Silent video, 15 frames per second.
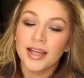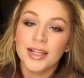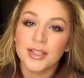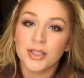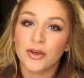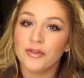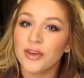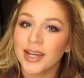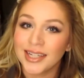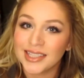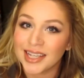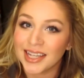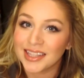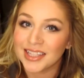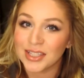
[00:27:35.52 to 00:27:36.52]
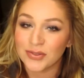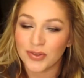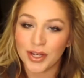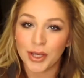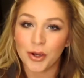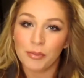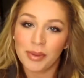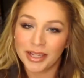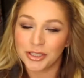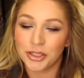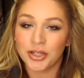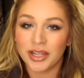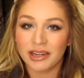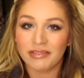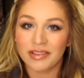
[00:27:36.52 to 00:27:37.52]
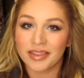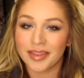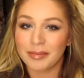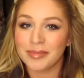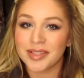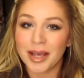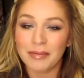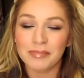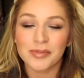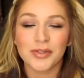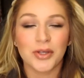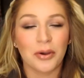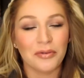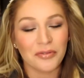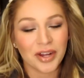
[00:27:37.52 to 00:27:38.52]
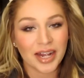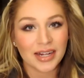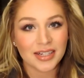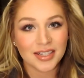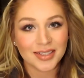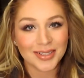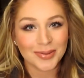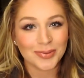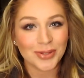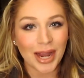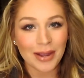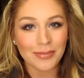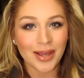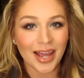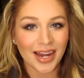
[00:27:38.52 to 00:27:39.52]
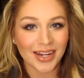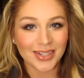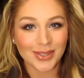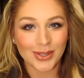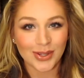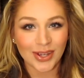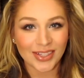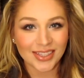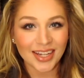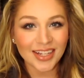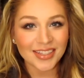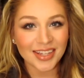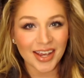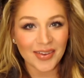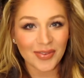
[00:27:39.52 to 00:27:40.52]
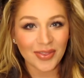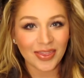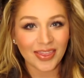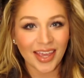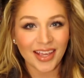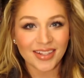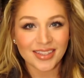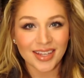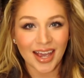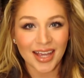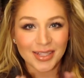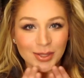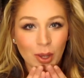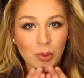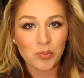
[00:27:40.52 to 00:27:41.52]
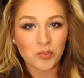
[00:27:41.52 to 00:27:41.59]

So if you guys like this video, make sure you give it a thumbs up. Don't forget to subscribe, and I'll see you guys next time. Thanks, guys.